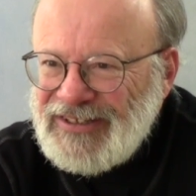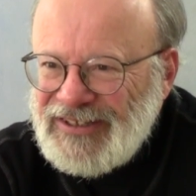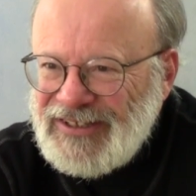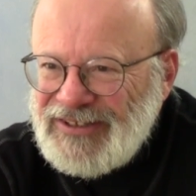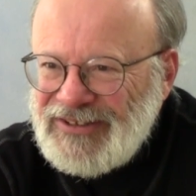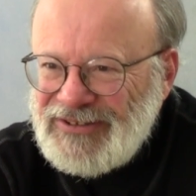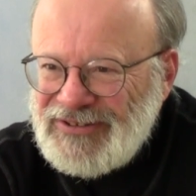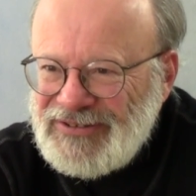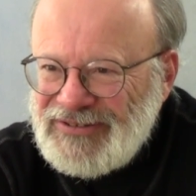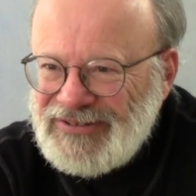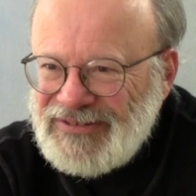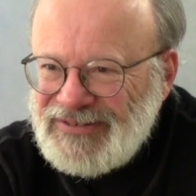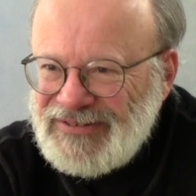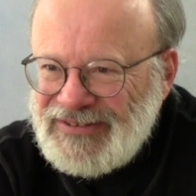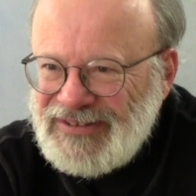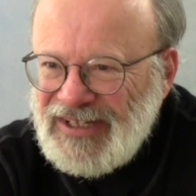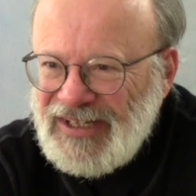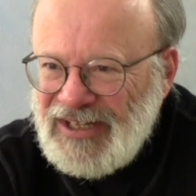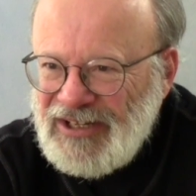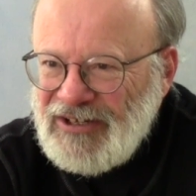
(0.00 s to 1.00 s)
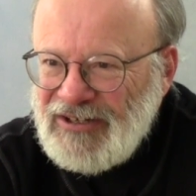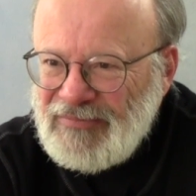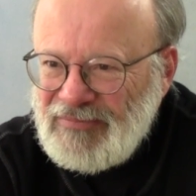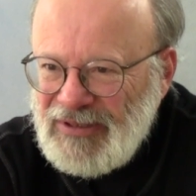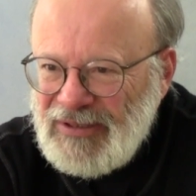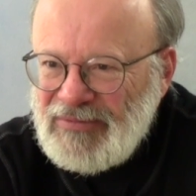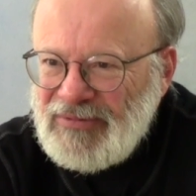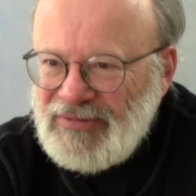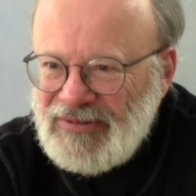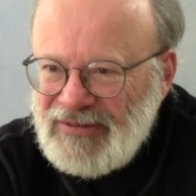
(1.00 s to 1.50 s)
let alone take care of
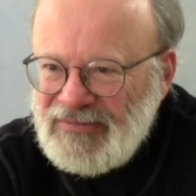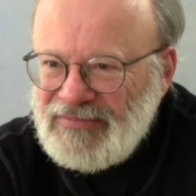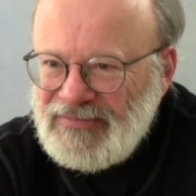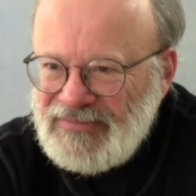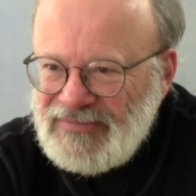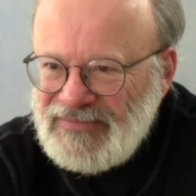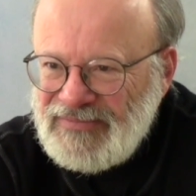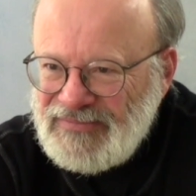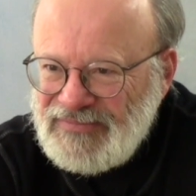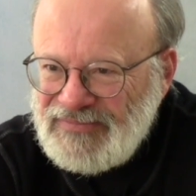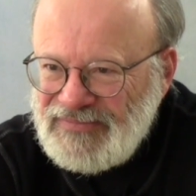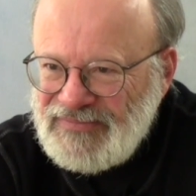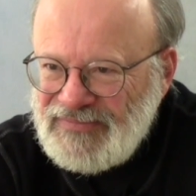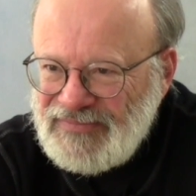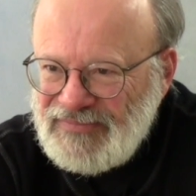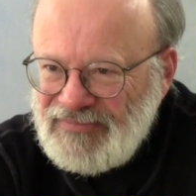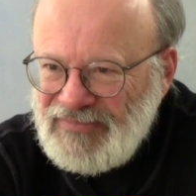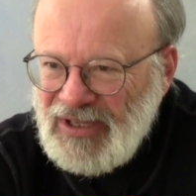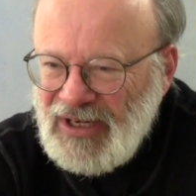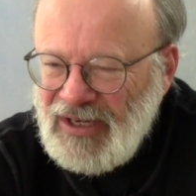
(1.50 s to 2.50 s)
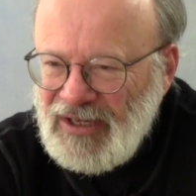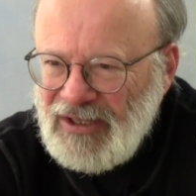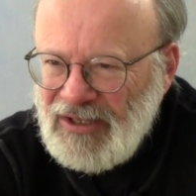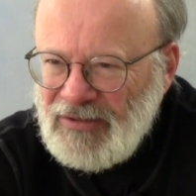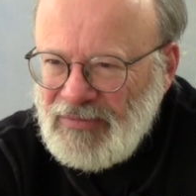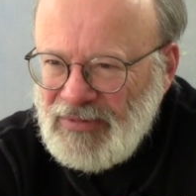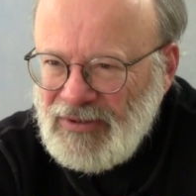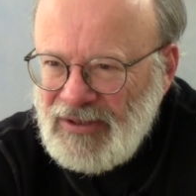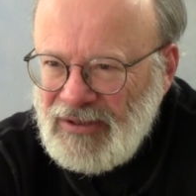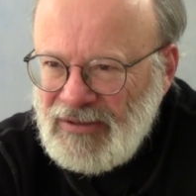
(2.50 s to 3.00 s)
people with mental
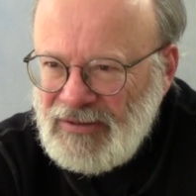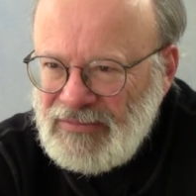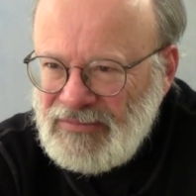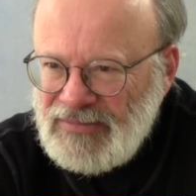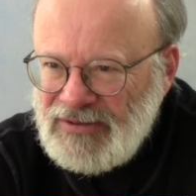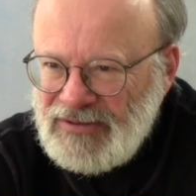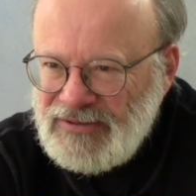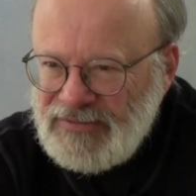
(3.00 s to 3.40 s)
health problems.